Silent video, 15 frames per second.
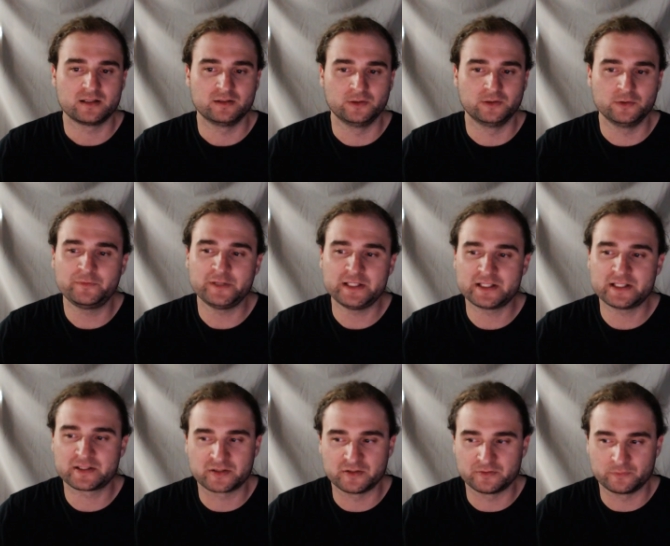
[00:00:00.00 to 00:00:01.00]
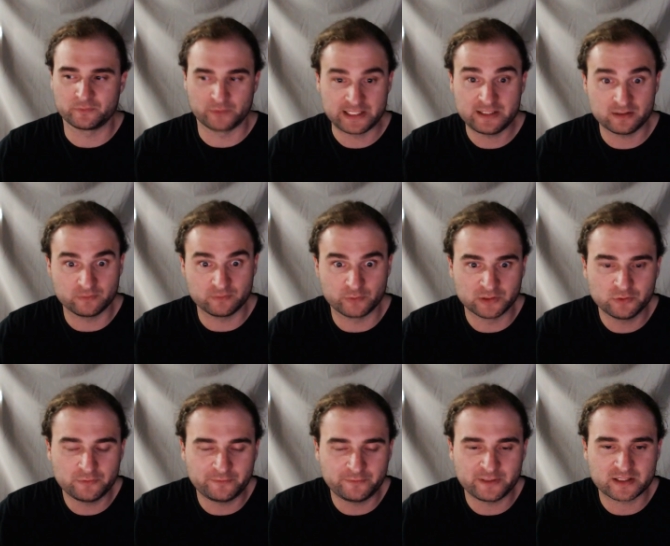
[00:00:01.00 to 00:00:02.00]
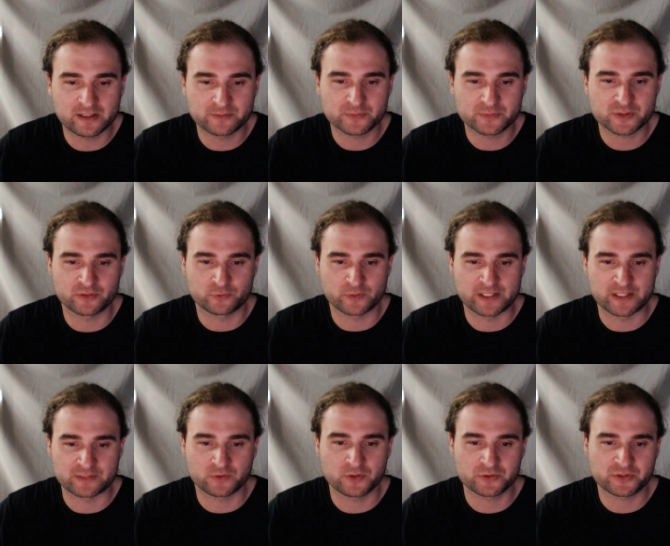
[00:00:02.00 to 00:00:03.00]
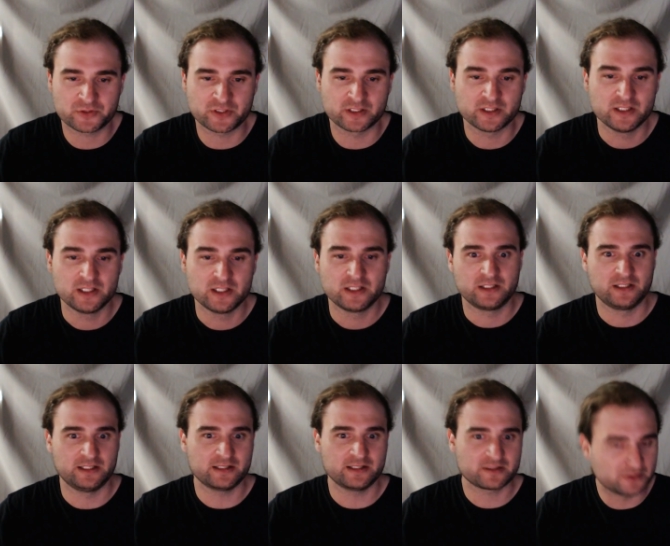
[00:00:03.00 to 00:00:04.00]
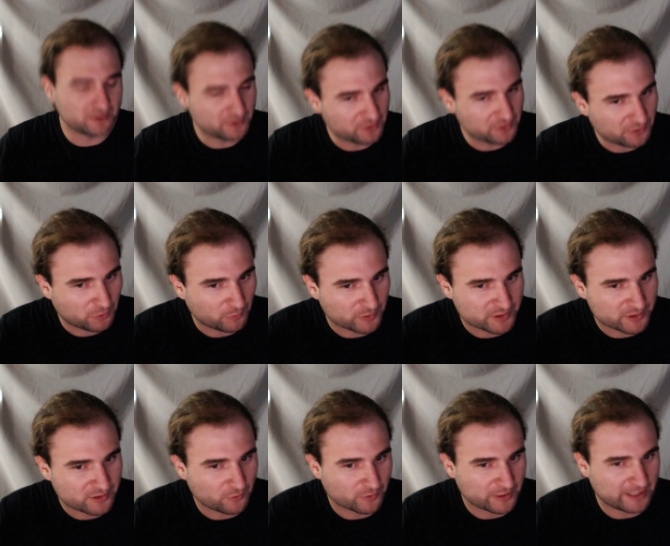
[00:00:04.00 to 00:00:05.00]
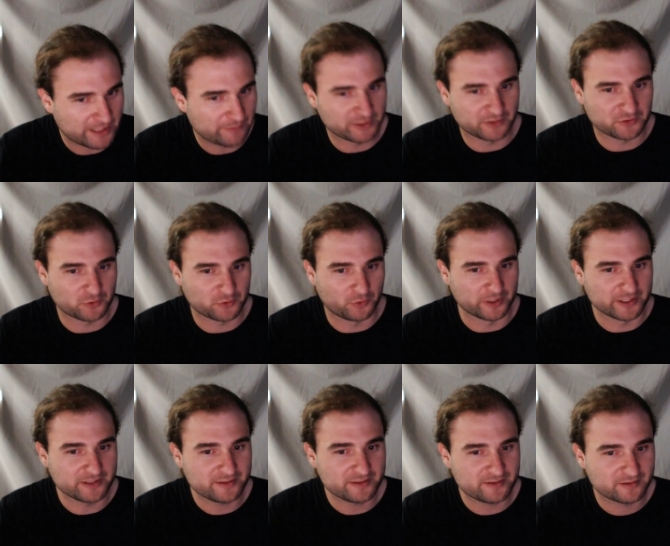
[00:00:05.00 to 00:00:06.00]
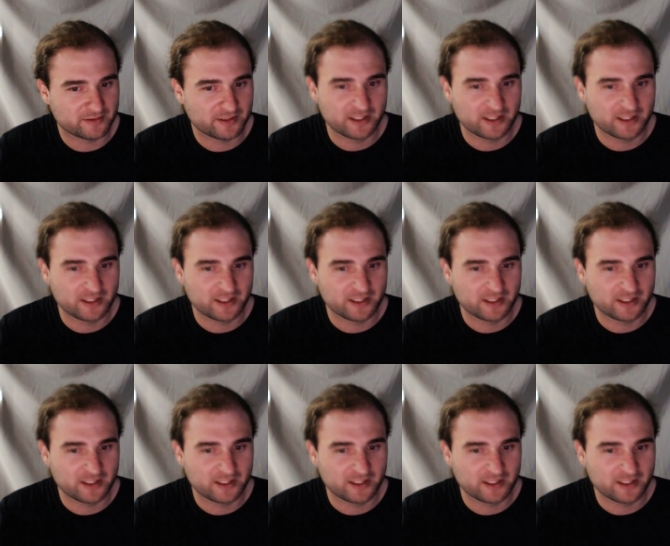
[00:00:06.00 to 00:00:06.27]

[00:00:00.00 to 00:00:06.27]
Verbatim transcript: Luffy doesn't when he when Luffy comes to Dressrosa, he doesn't know what's going on with the toys.